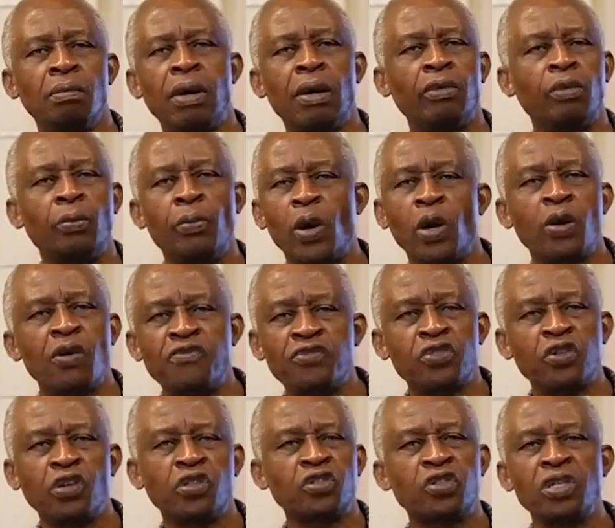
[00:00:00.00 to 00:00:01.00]
Board of
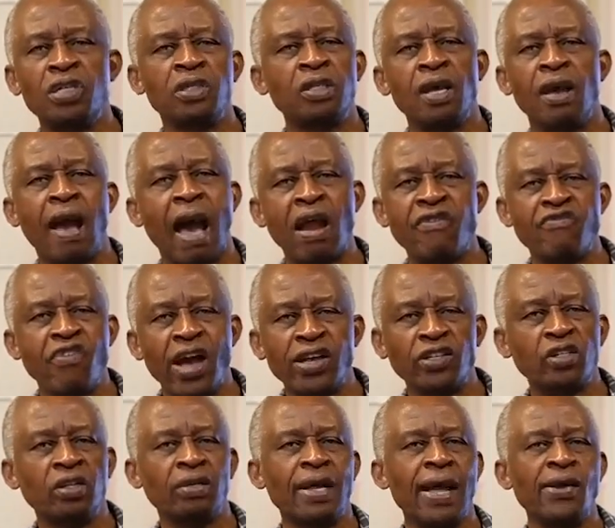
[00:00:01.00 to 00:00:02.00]
Trustees, Advisory
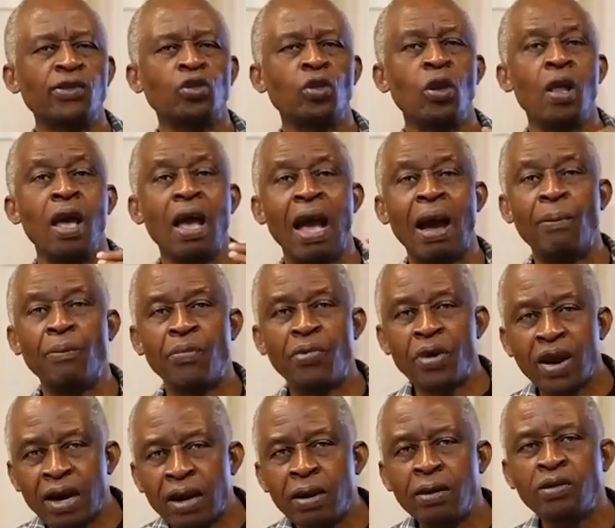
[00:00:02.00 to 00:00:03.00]
Council, and
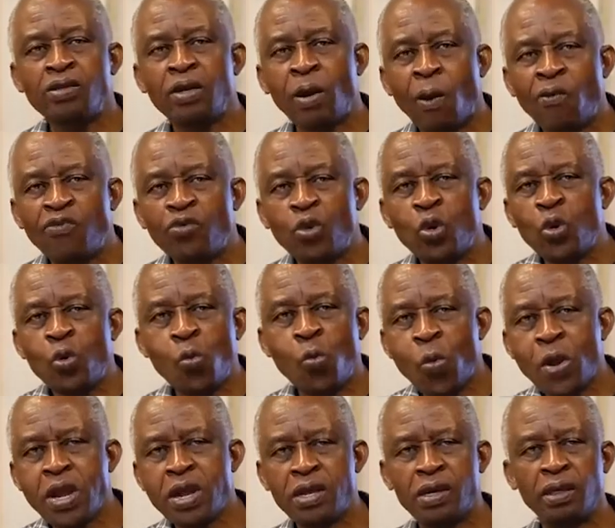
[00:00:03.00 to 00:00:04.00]
Brethren of
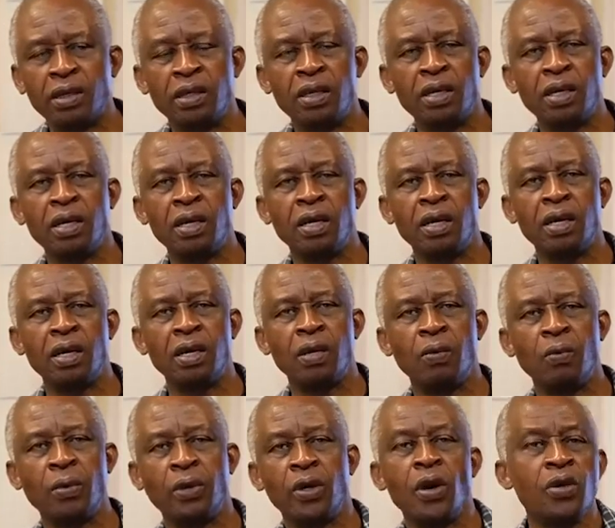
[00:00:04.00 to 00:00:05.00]
Goodwill.
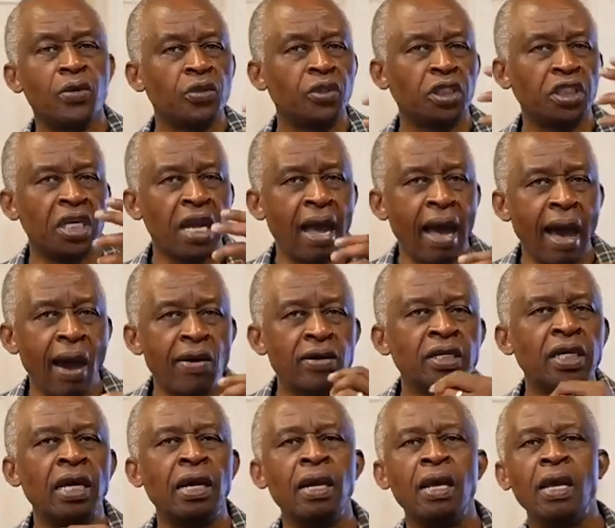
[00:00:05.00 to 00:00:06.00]
Going to share out
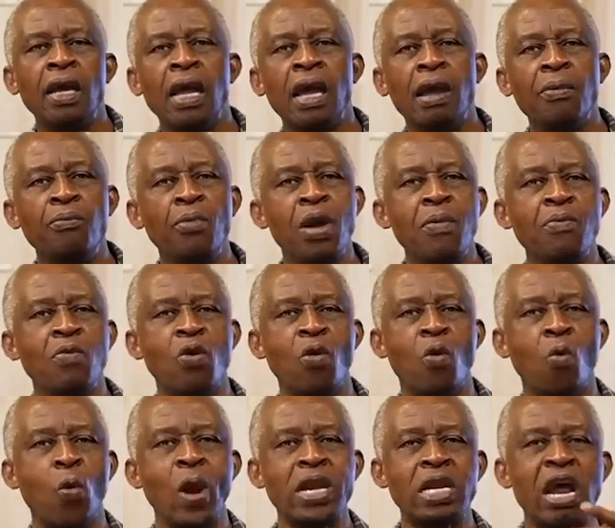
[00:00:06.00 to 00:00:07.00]
a memo.
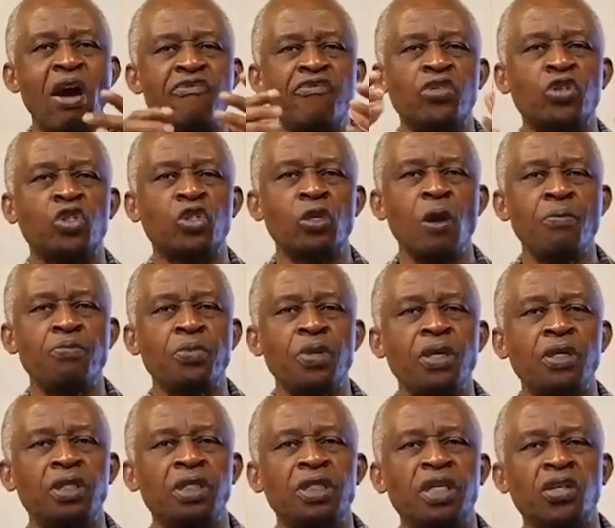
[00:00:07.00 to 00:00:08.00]
Wait out for something
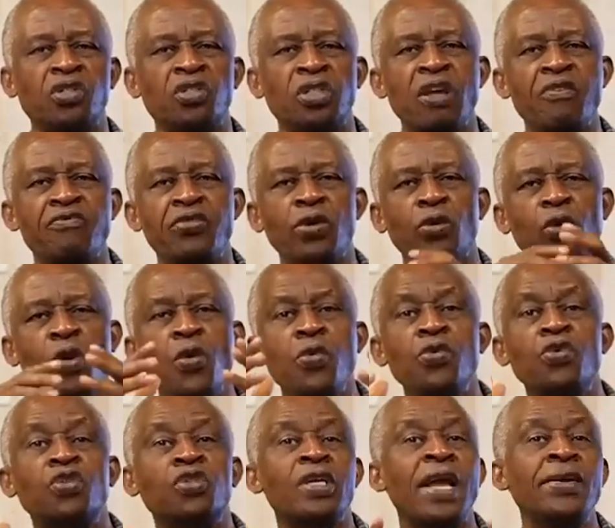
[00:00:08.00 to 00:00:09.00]
Teacher Stephanie is going to
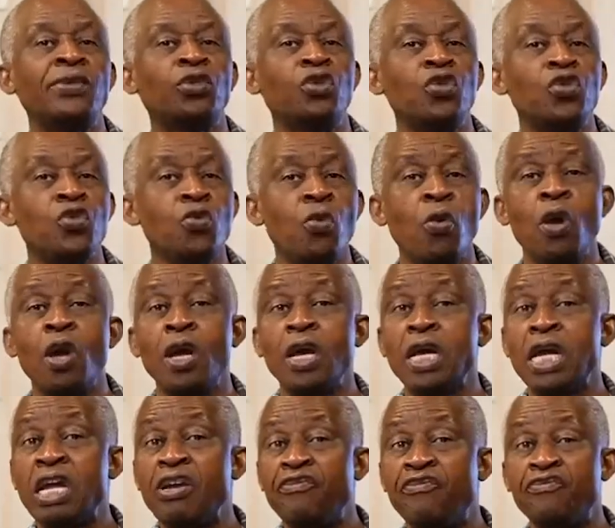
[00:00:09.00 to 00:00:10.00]
send to you.
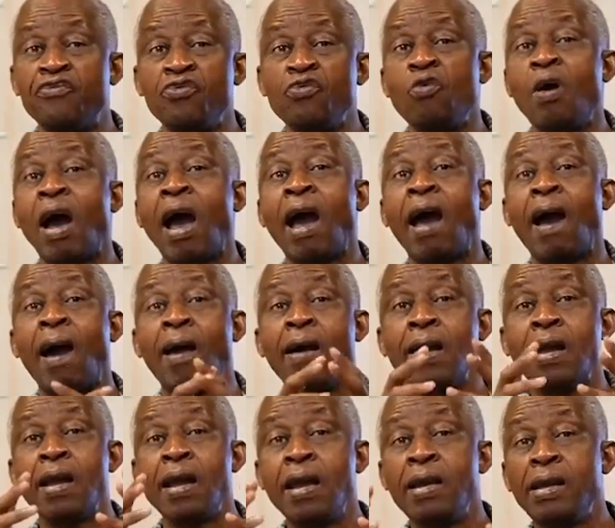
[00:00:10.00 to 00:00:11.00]
If you are
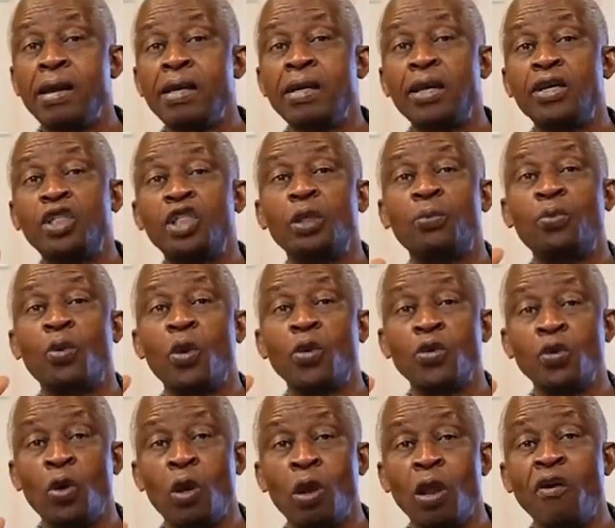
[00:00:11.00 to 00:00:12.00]
in leadership or you
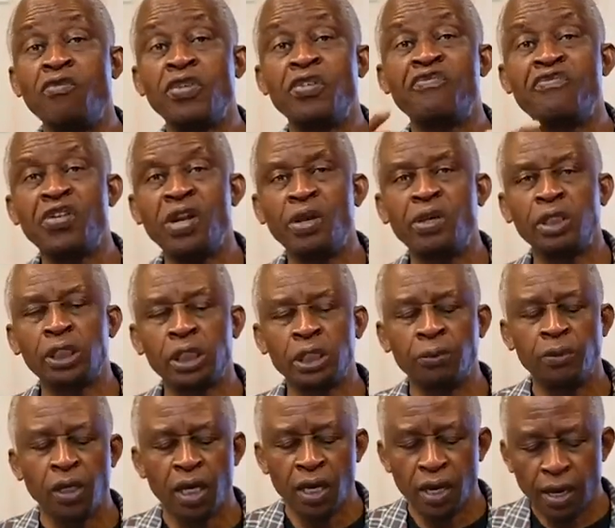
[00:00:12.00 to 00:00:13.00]
love the fellowship,
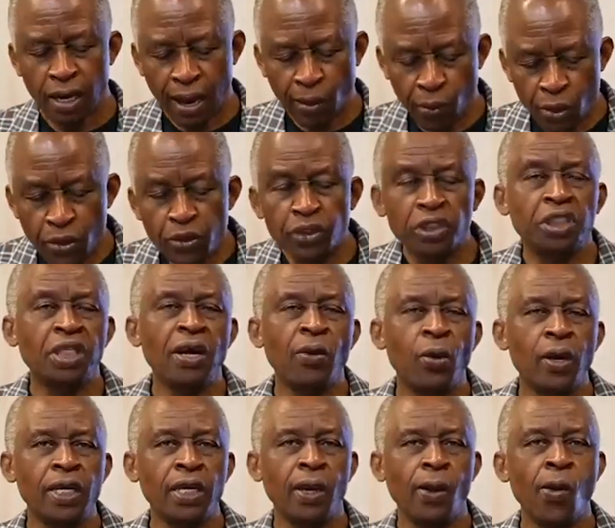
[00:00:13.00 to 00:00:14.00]
I want to share what
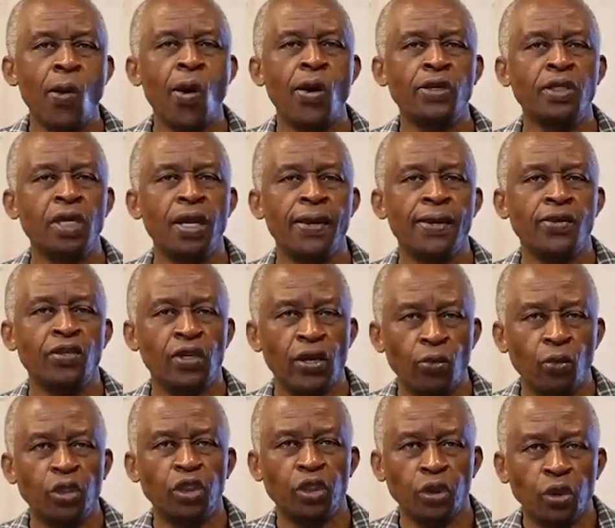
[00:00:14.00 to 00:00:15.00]
the Lord said we
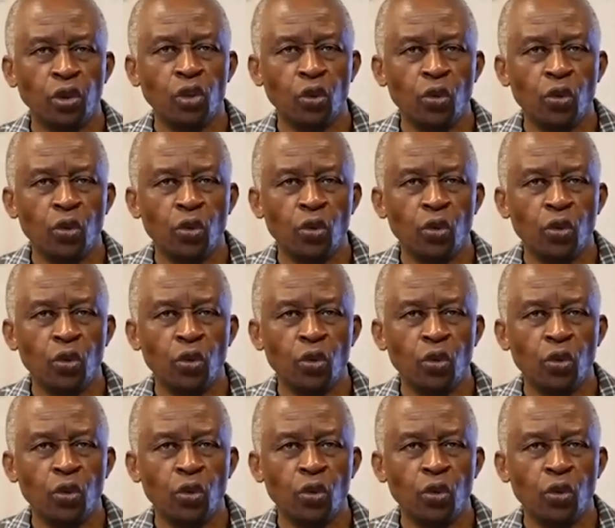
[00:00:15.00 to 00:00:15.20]
should do